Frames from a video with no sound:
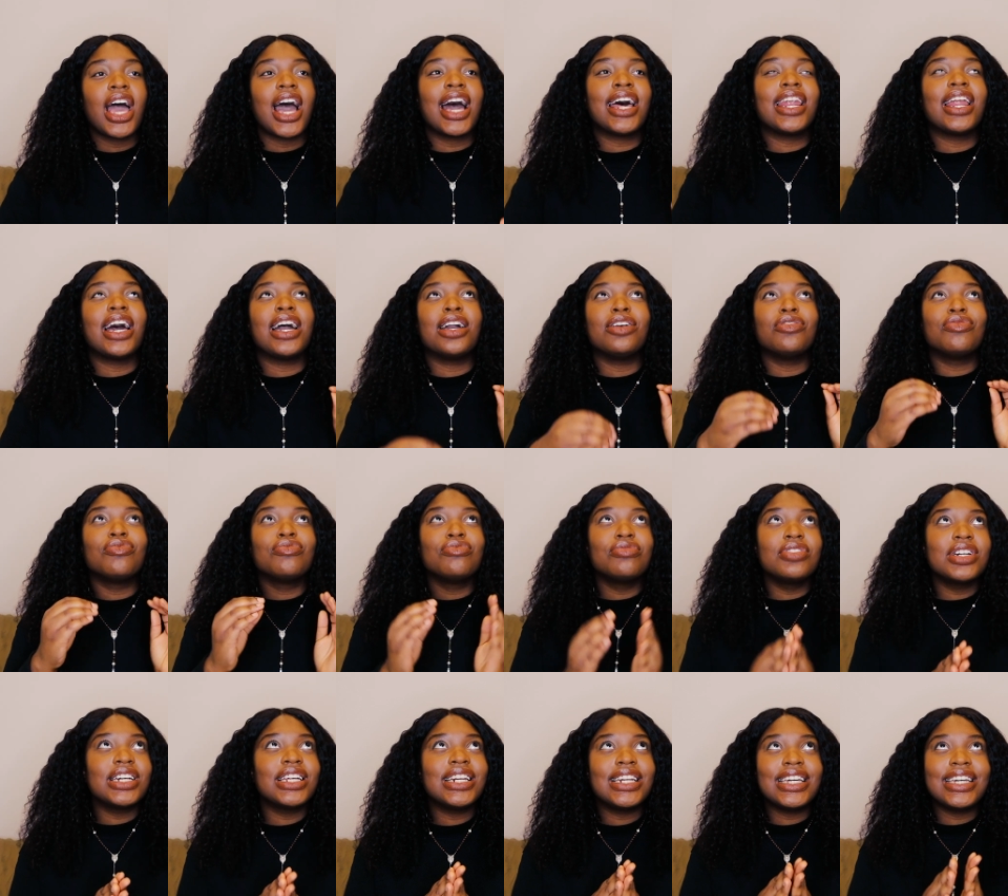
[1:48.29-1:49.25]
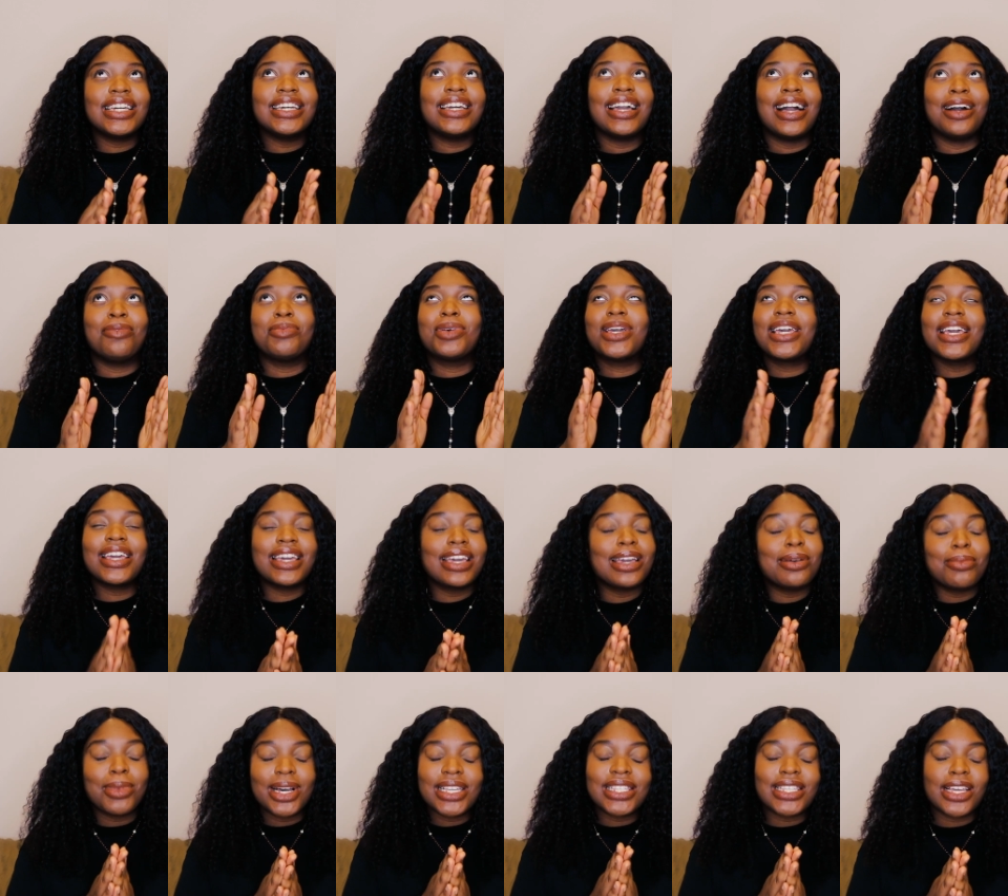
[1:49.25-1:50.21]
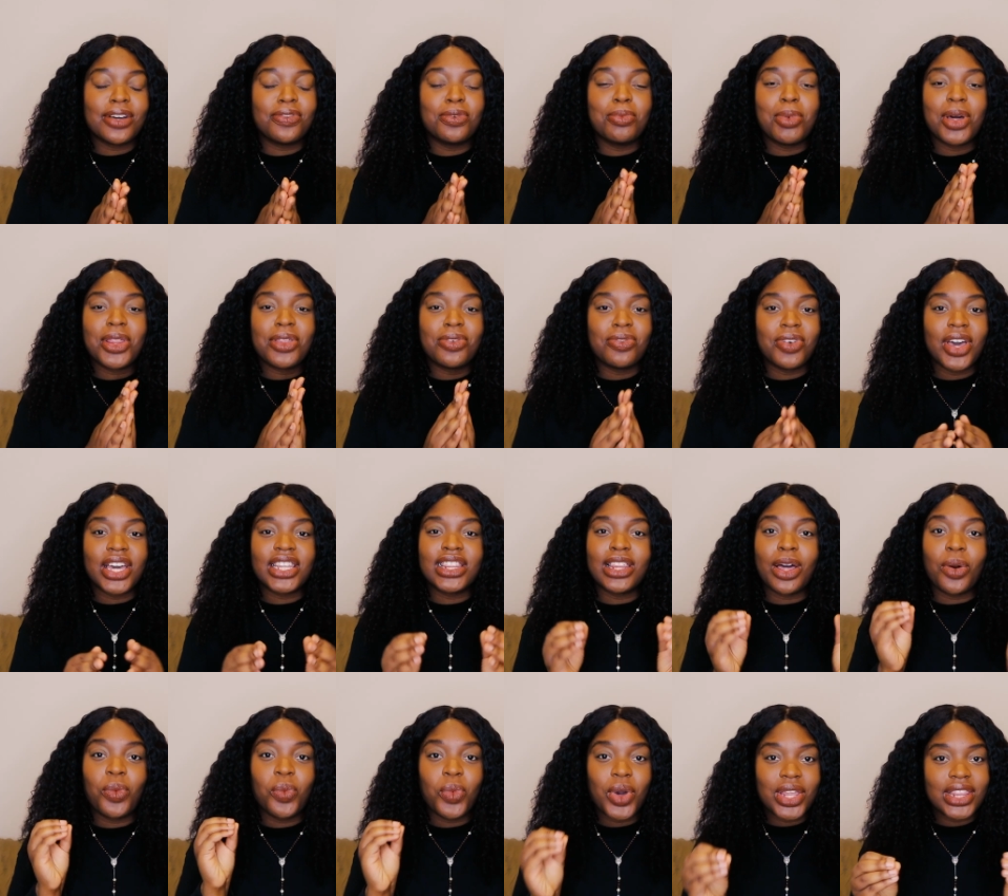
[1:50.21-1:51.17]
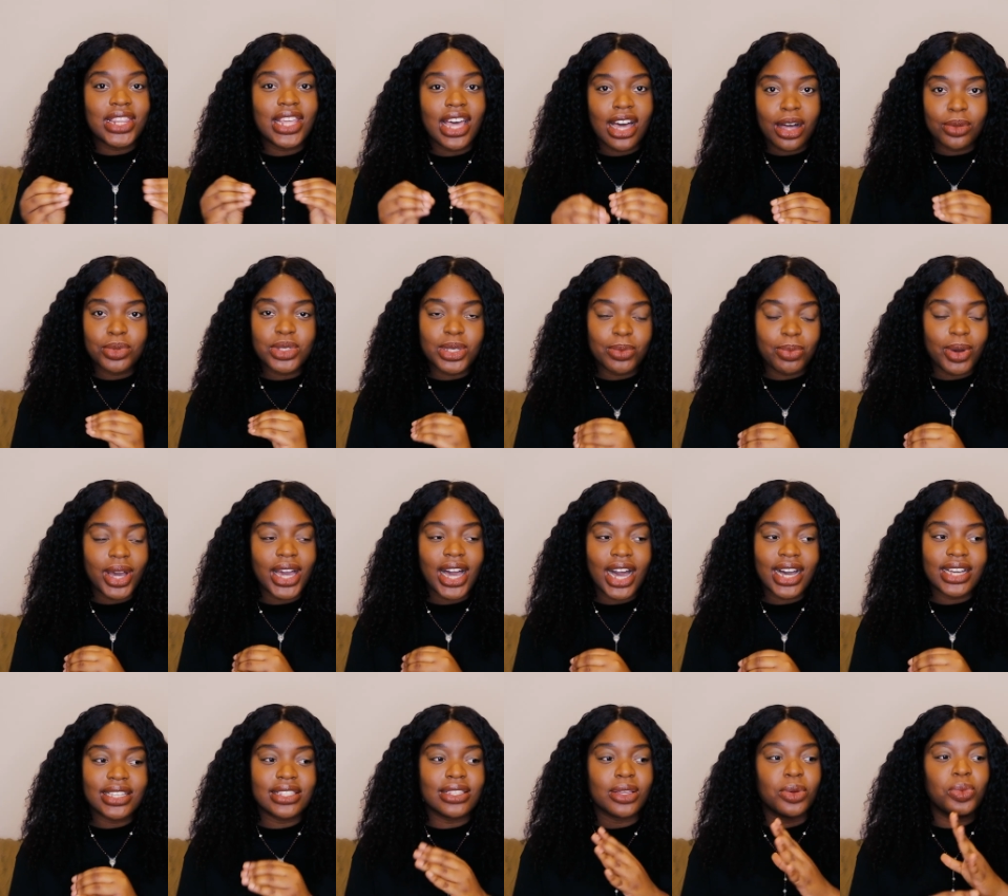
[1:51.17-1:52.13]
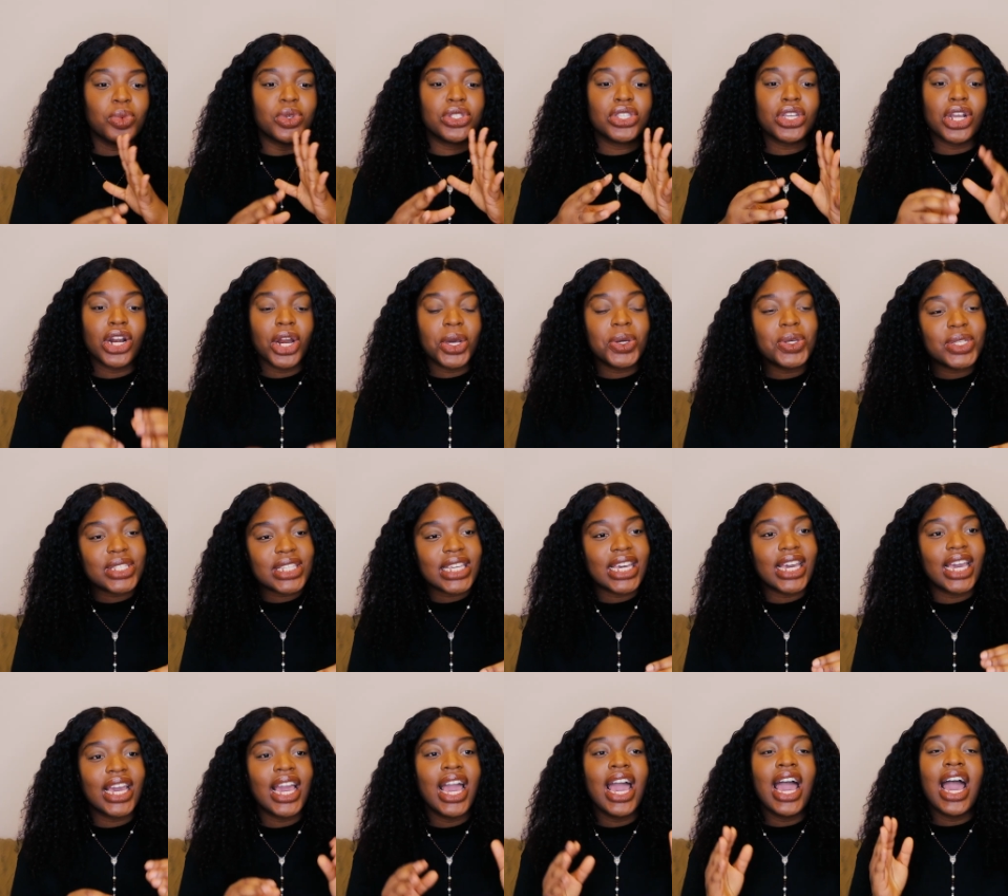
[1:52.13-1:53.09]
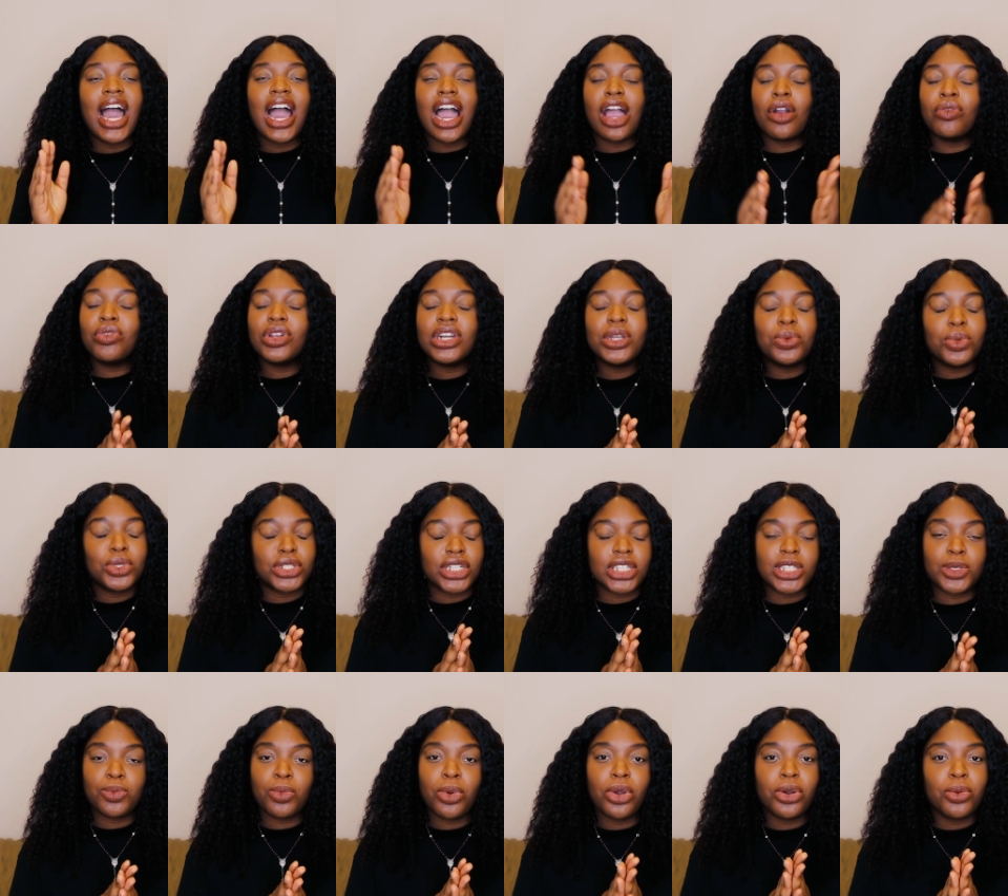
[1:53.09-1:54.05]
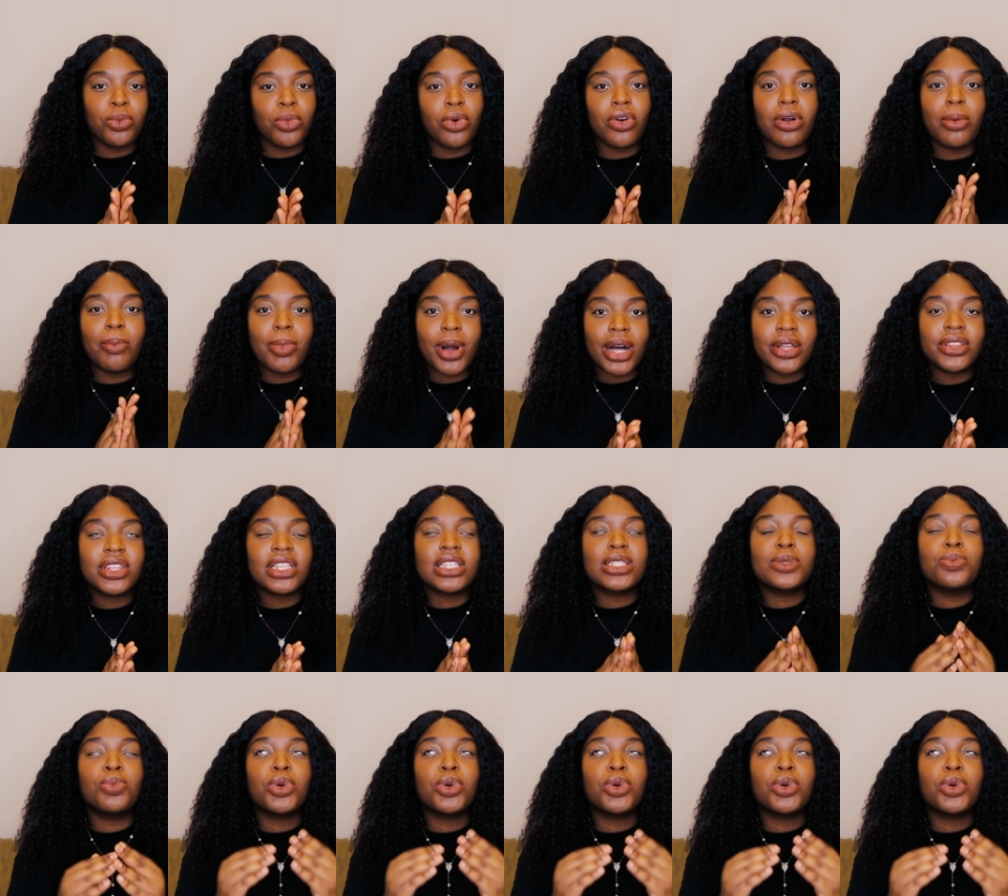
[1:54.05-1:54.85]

And I really am kicking myself about the fact that when the help to buy ISA was closing, I really wish I spoke more about this.